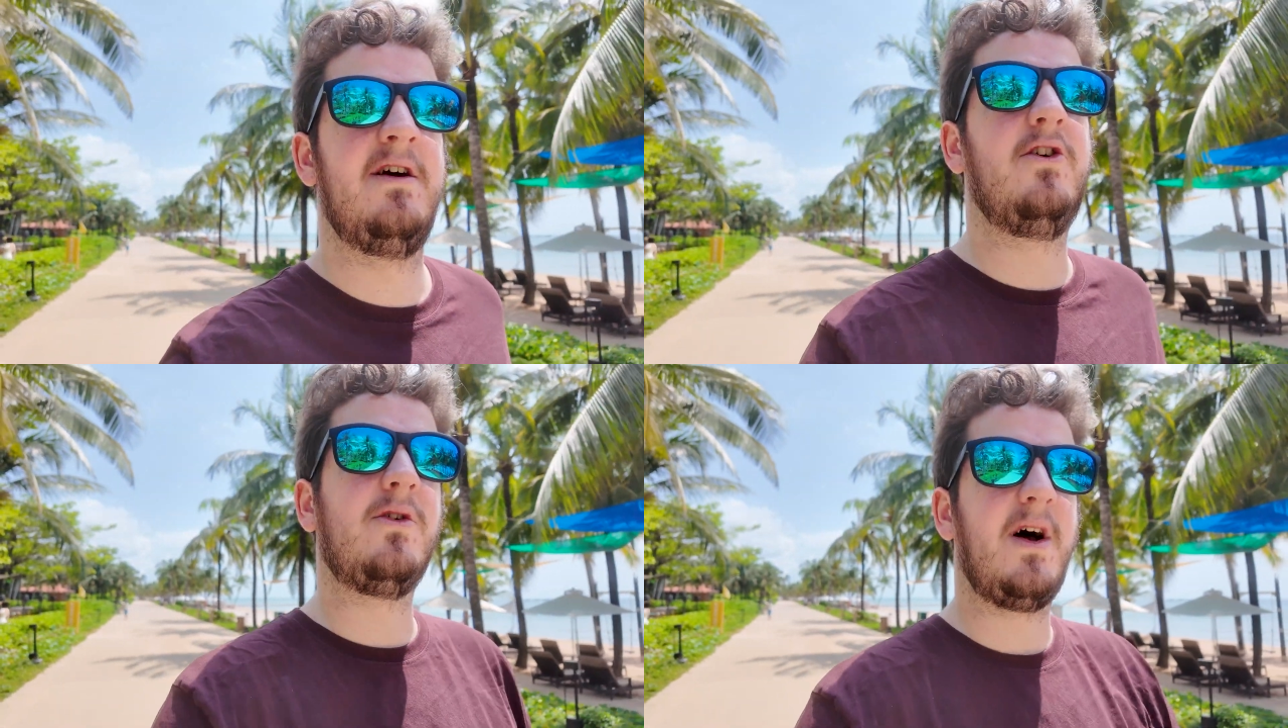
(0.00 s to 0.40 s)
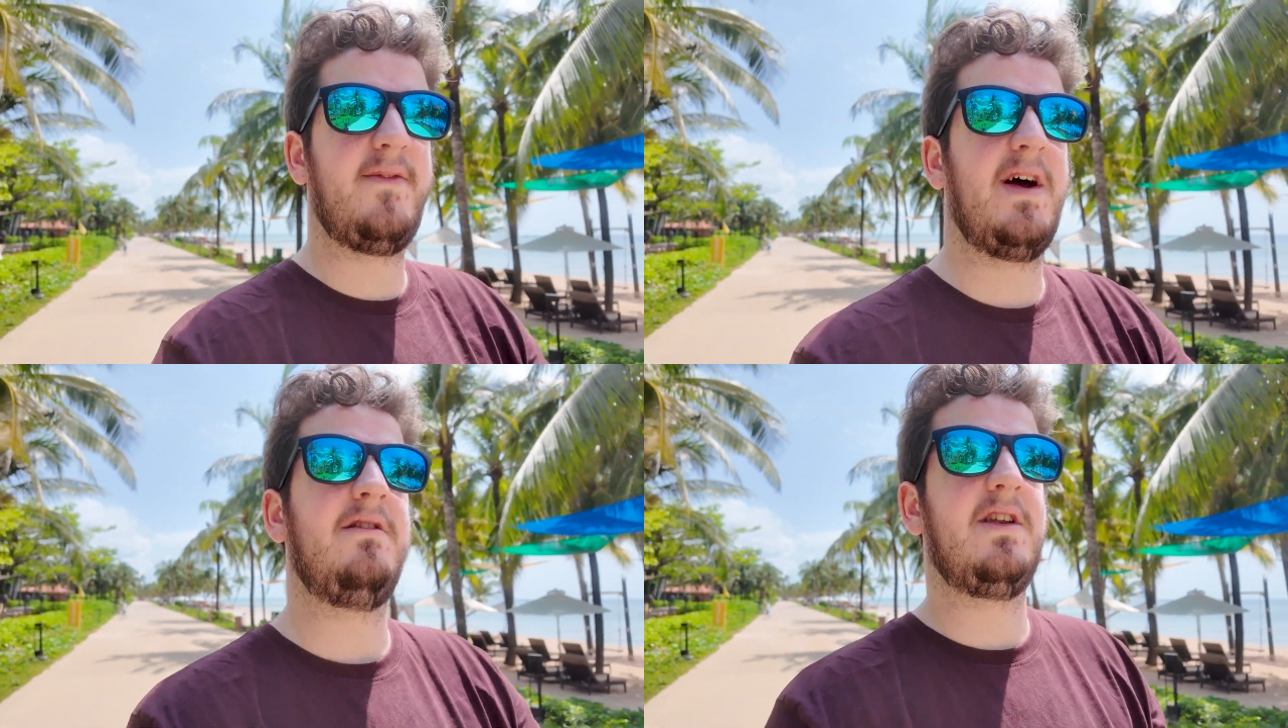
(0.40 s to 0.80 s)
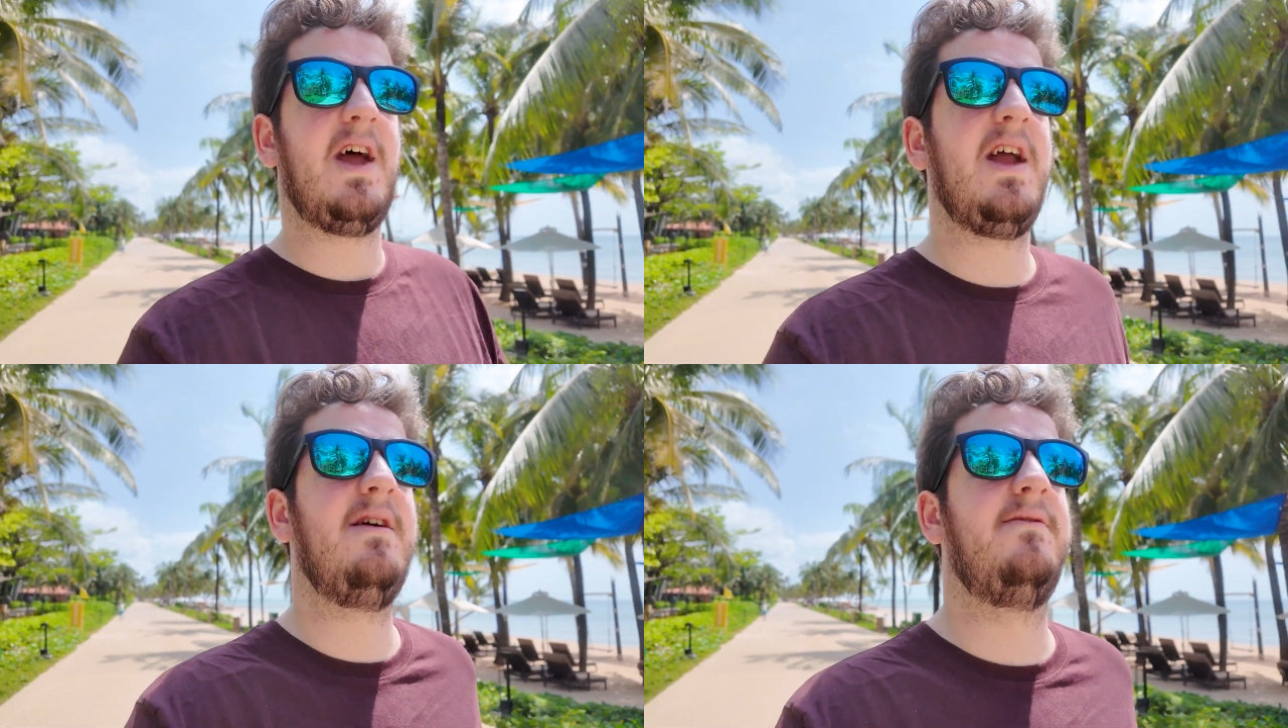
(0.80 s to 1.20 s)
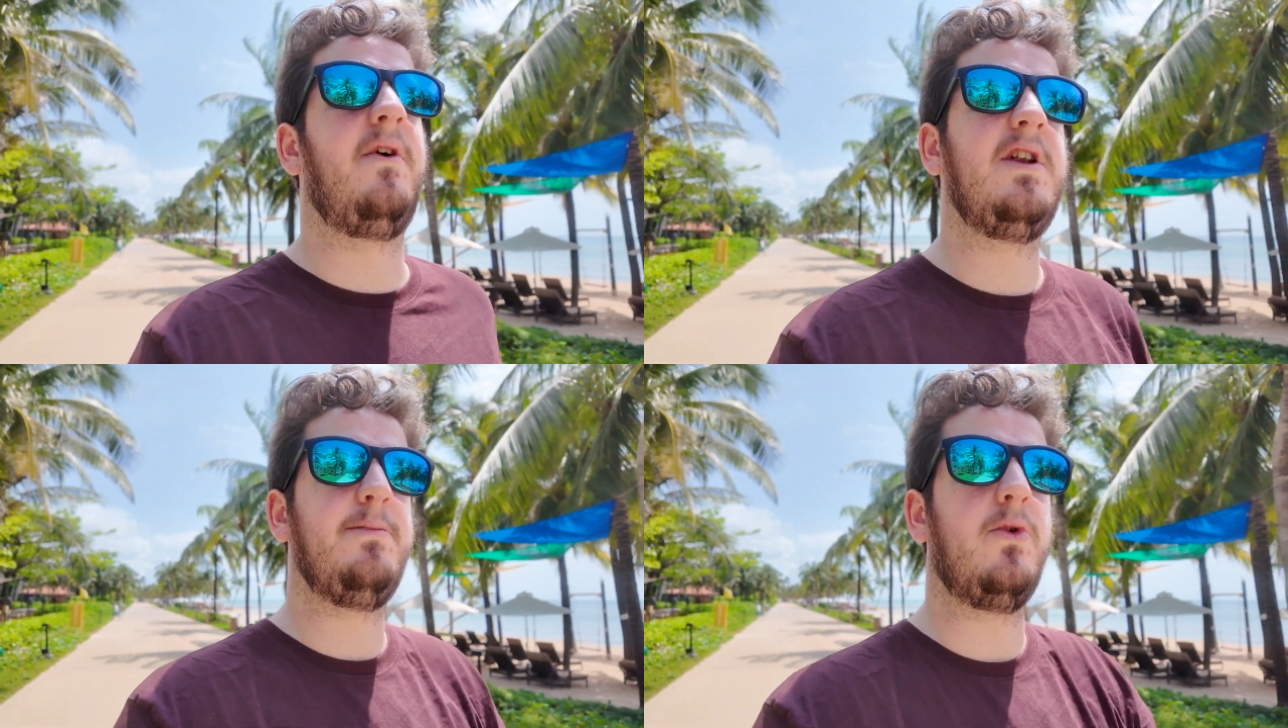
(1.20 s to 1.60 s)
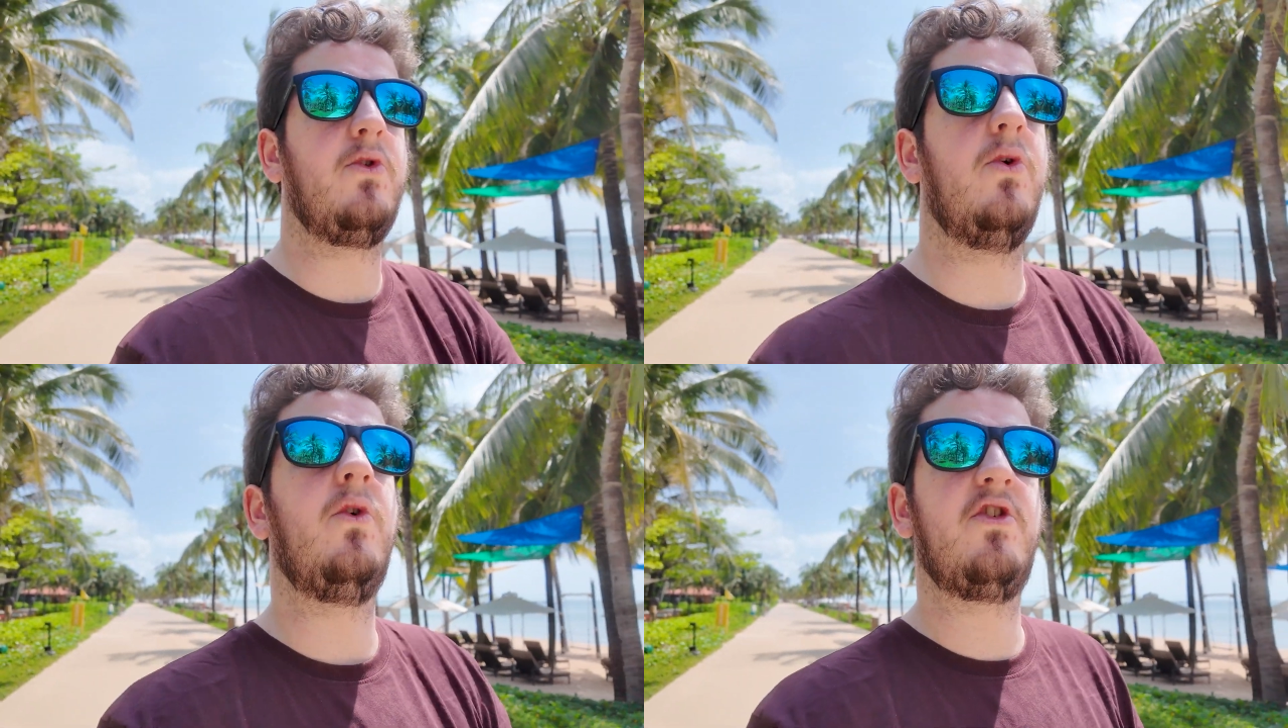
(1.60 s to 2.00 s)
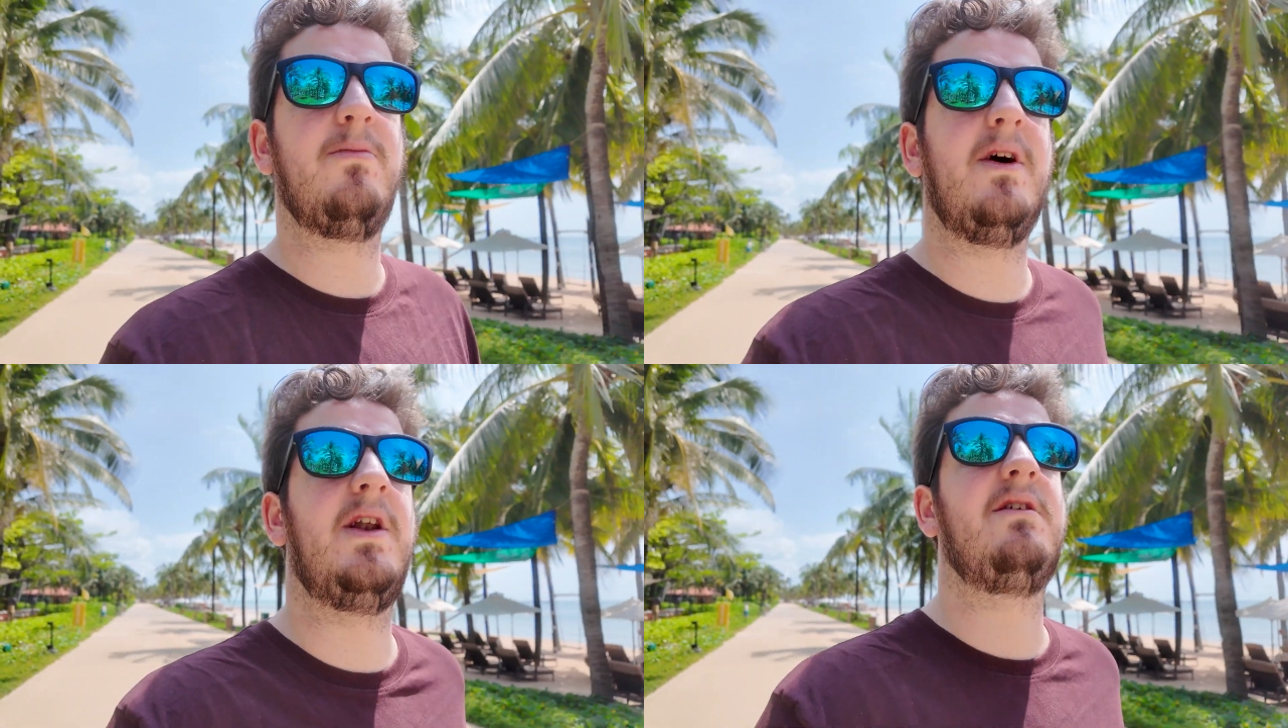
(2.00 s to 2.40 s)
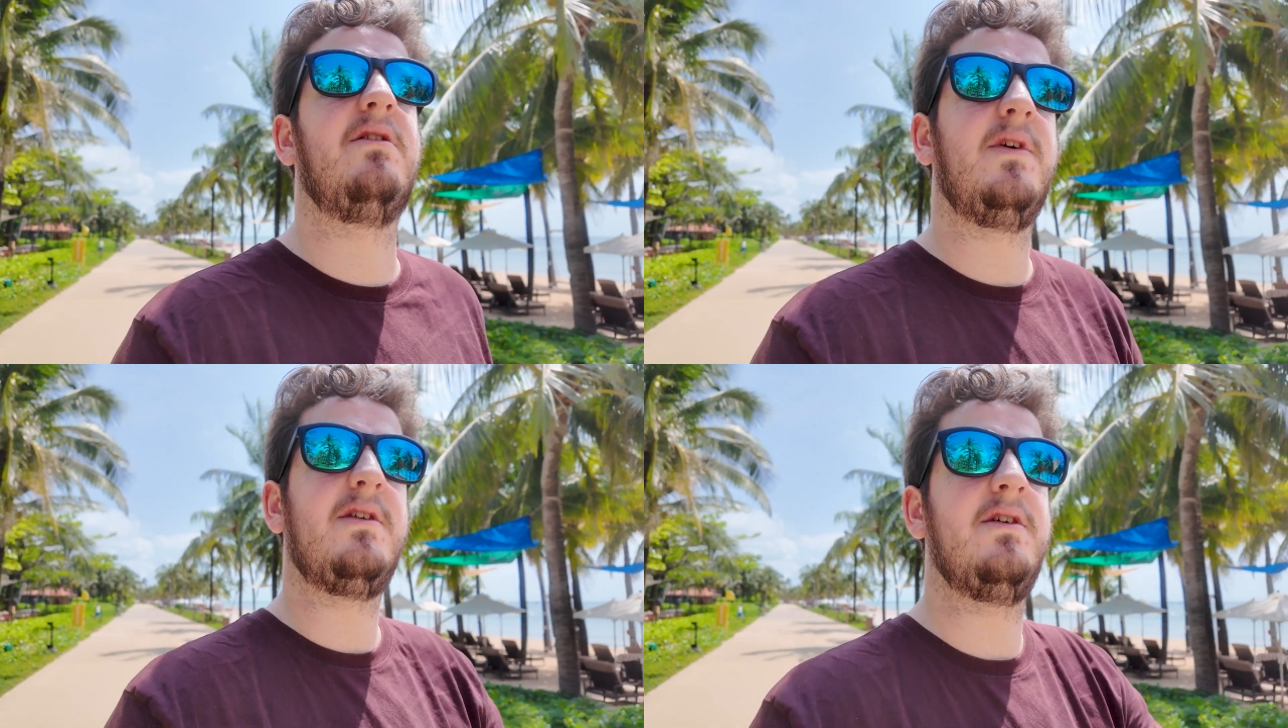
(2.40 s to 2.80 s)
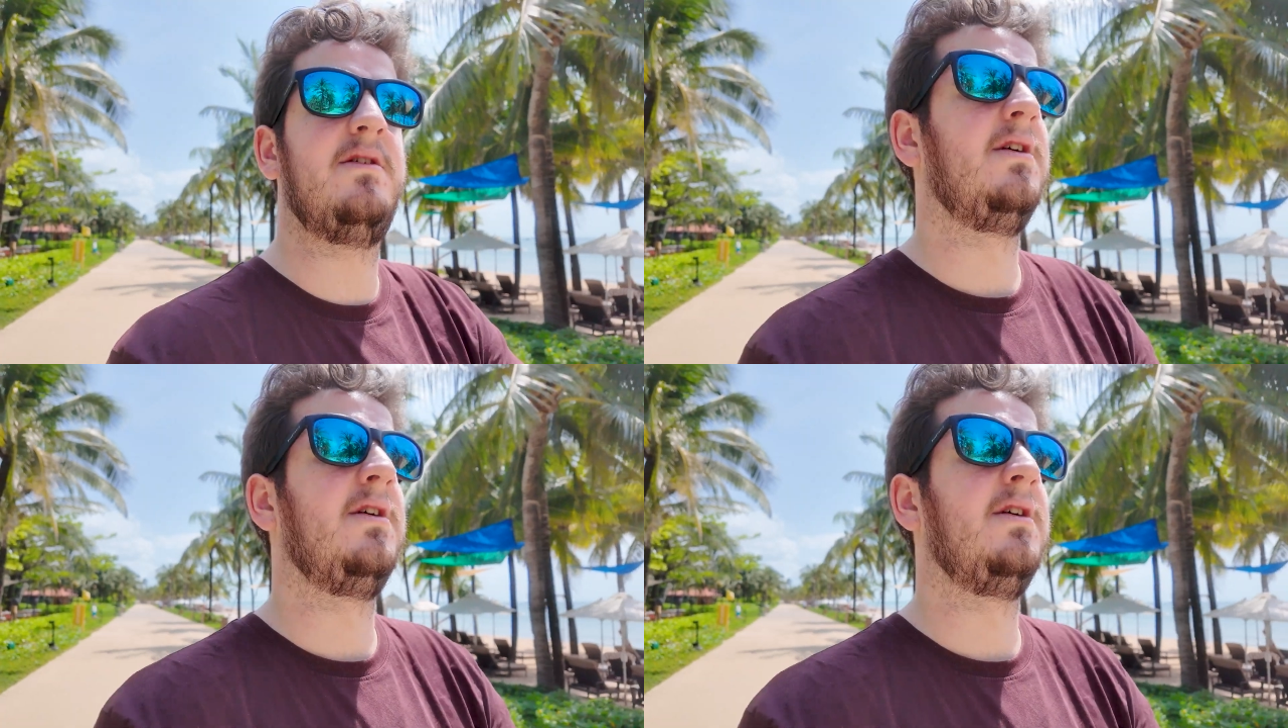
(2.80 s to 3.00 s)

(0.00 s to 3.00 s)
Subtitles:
Oh, I found a volleyball court by the looks of it.